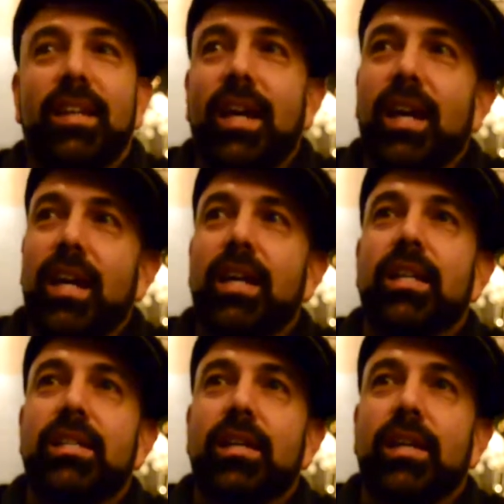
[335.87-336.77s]
Yeah,
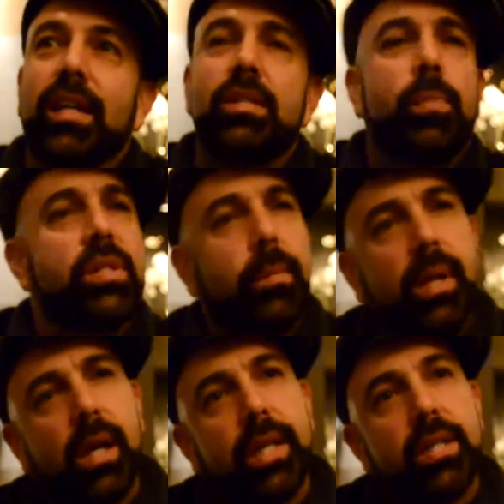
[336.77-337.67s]
and is Busy
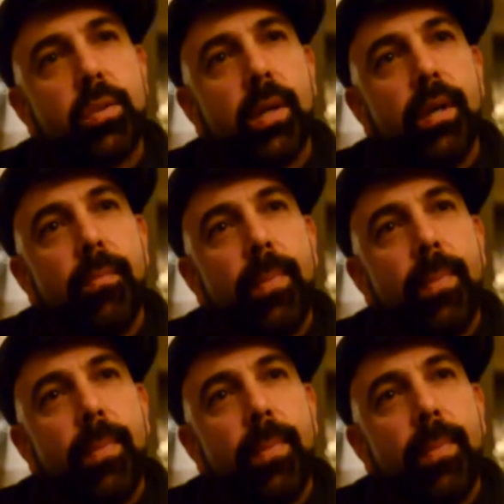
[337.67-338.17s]
Bee on that tour?